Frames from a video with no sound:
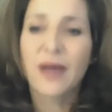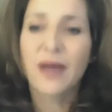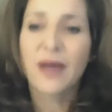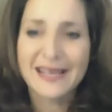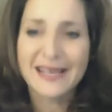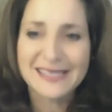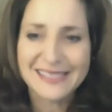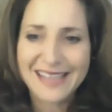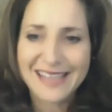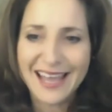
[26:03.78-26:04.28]

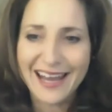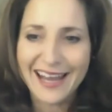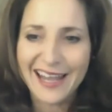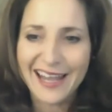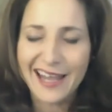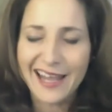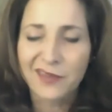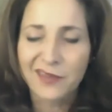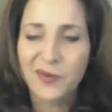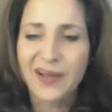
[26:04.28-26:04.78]
I said
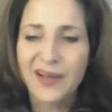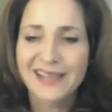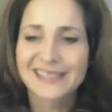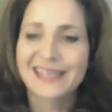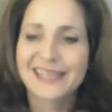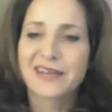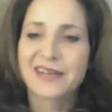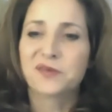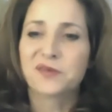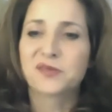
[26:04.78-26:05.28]

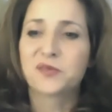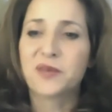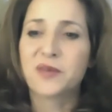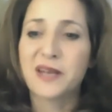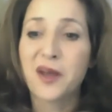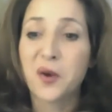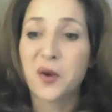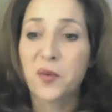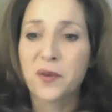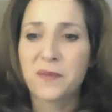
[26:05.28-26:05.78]
it was, we
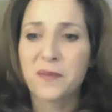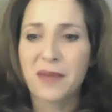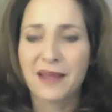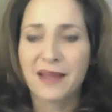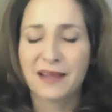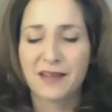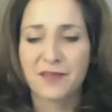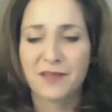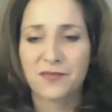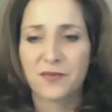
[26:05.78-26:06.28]
know we may
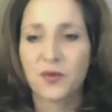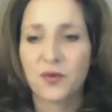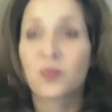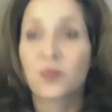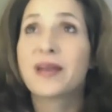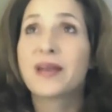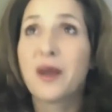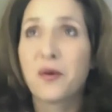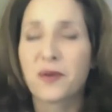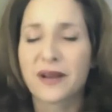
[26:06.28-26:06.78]
live, or
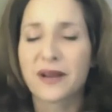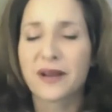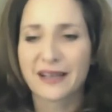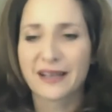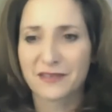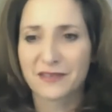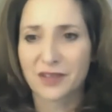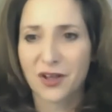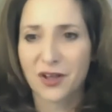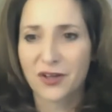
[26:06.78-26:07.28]
we know we're going to
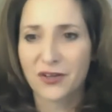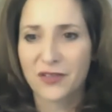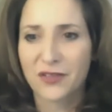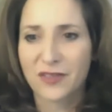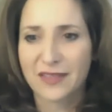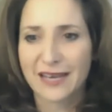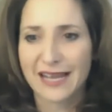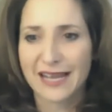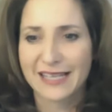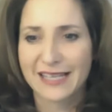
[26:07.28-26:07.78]
live longer
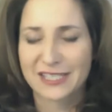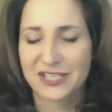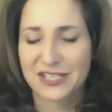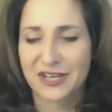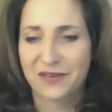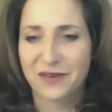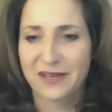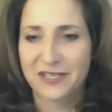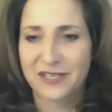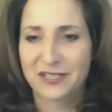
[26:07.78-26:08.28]
than the next
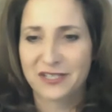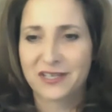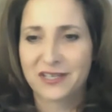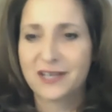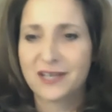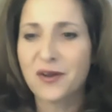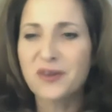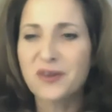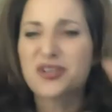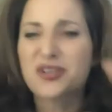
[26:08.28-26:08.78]
generation.
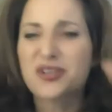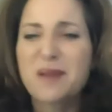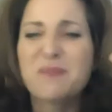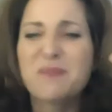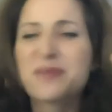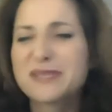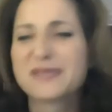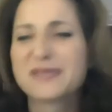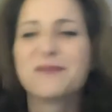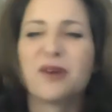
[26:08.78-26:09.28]
I was trying to
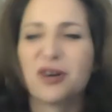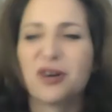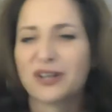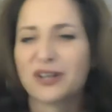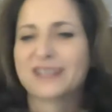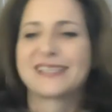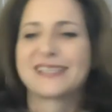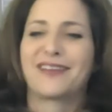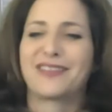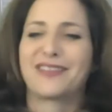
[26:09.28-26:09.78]
put some
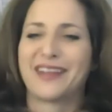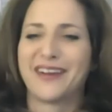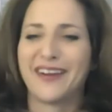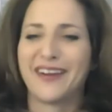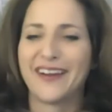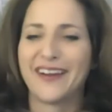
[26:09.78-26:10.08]
hooks out there.